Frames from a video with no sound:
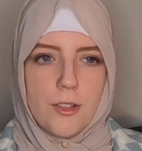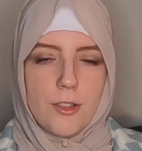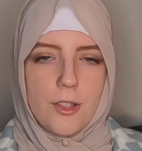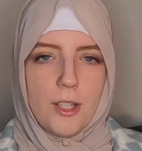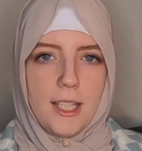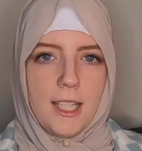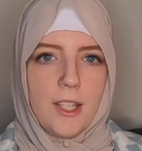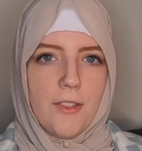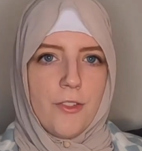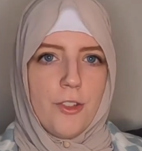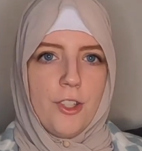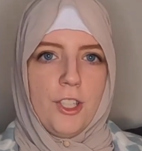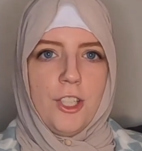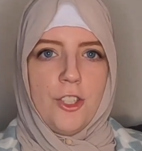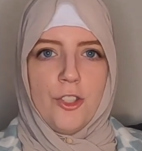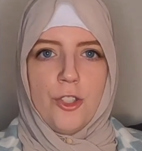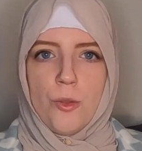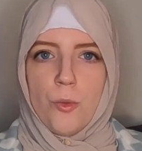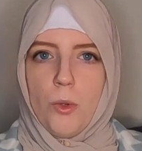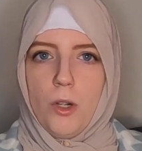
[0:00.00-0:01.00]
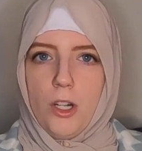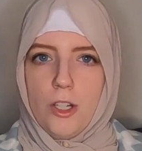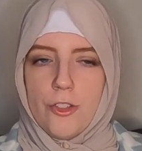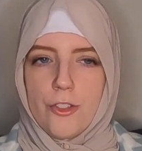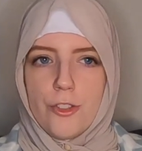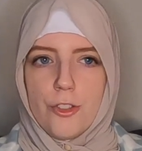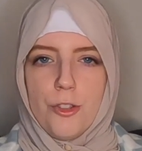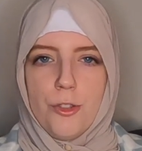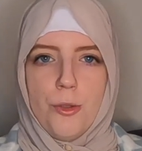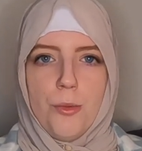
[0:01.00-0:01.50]
So like if you're in your
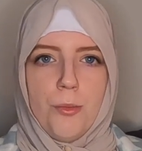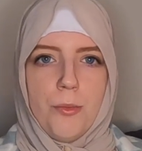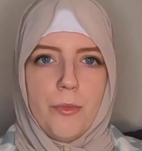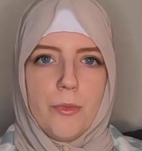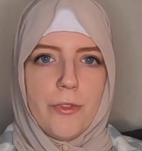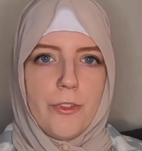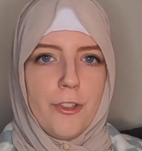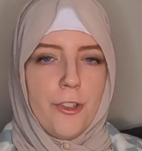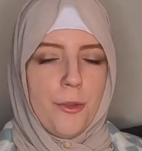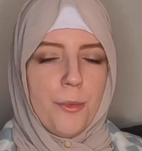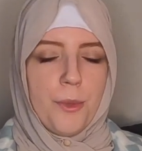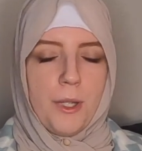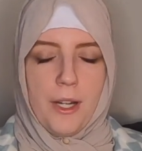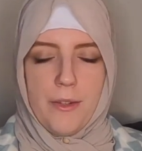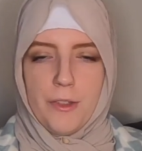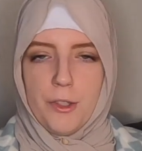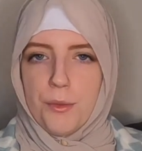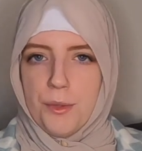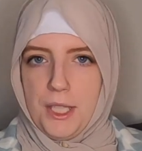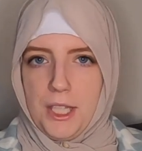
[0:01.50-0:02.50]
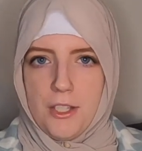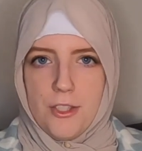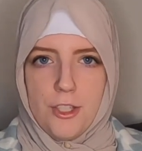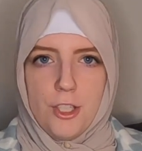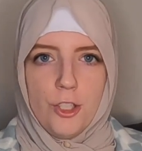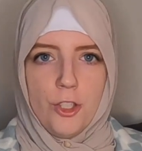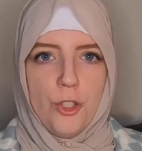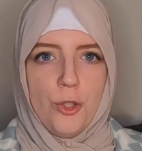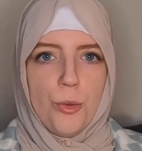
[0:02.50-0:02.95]
washroom for whatever reason,